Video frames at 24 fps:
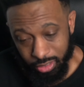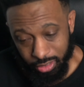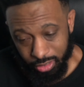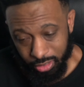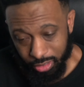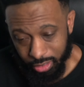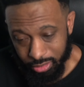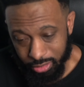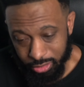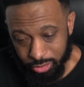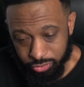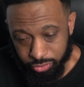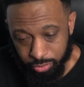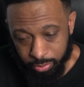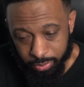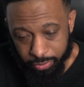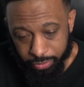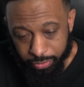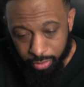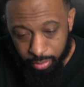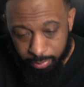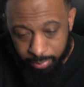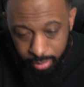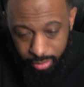at least from the
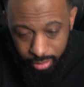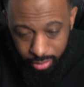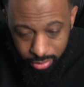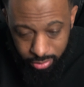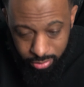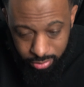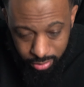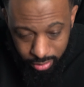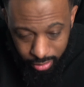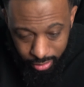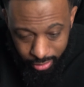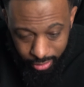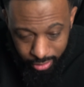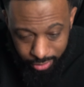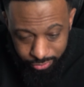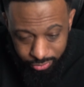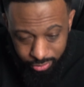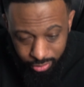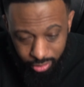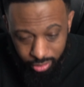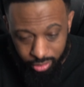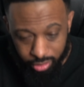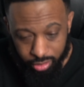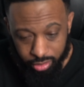thumbnail, has
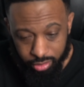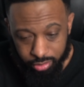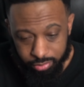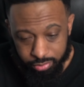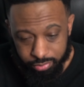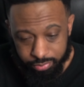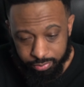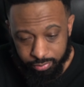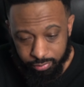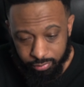uh,